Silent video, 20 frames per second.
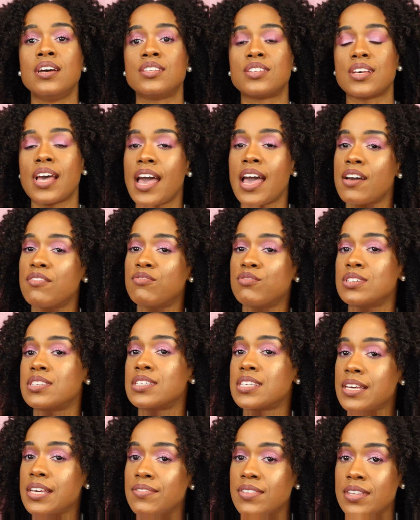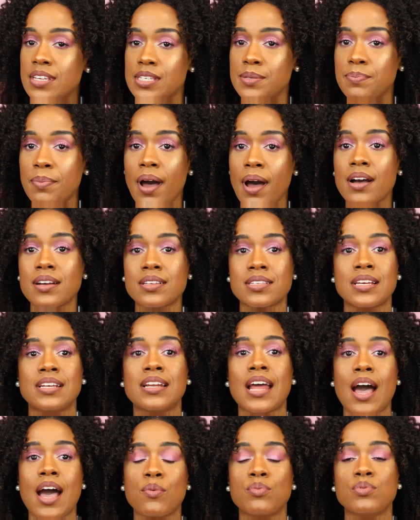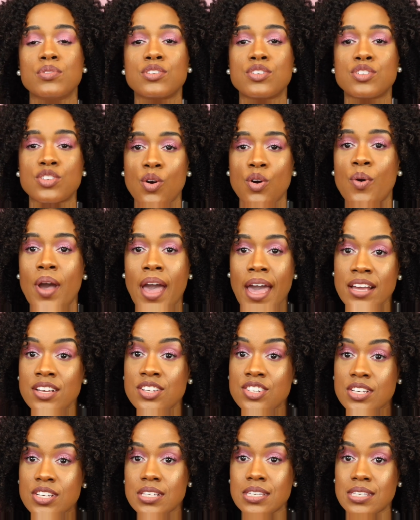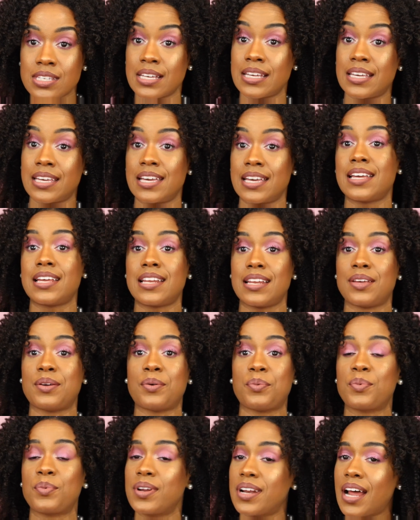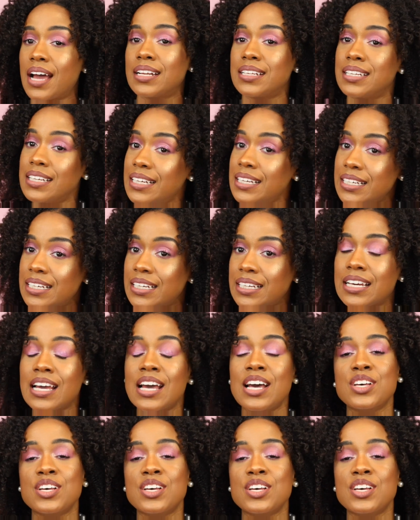to have received this box, and I was so anxious to get it when I did.